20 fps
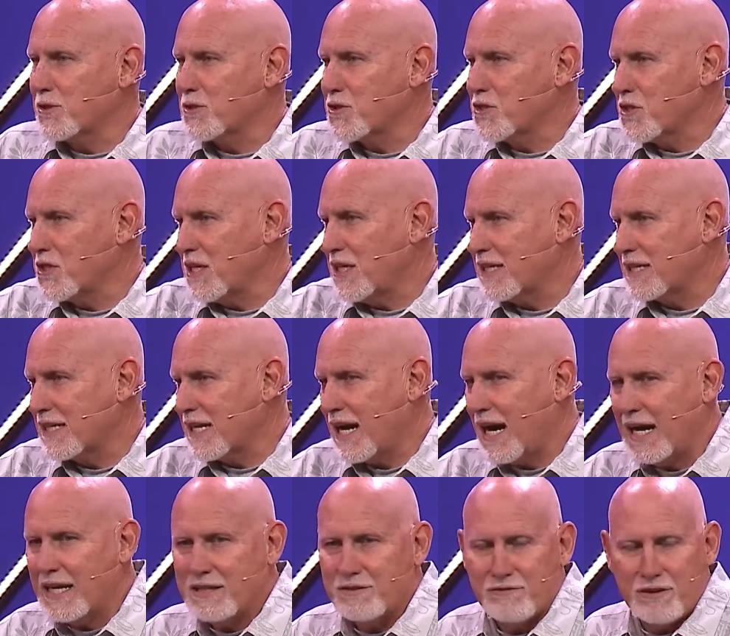you'll see it
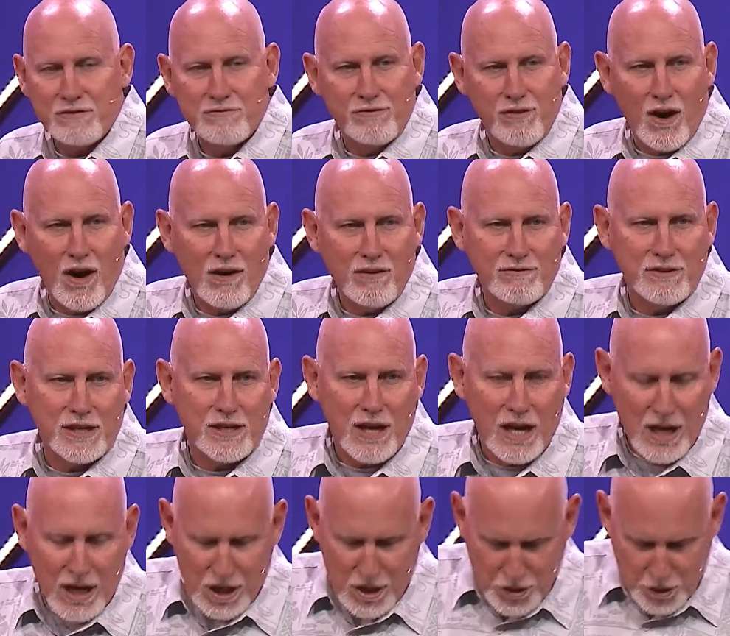kind of evolving
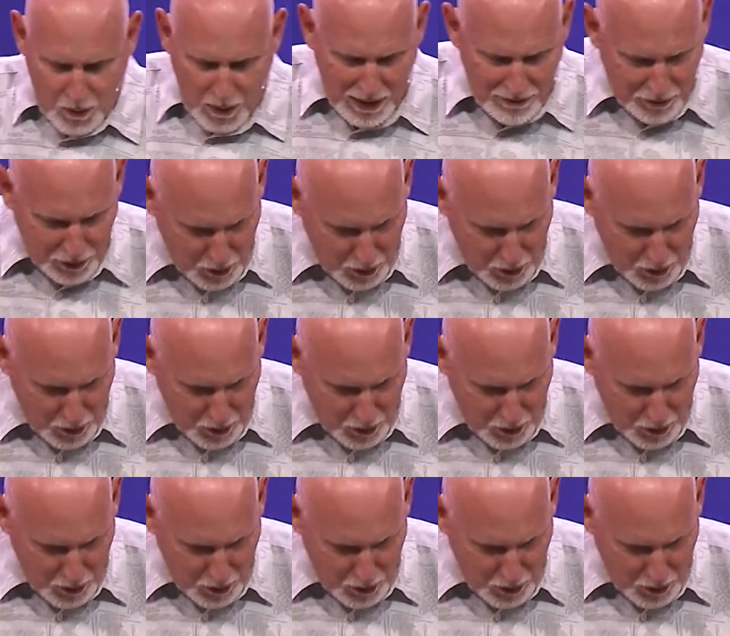throughout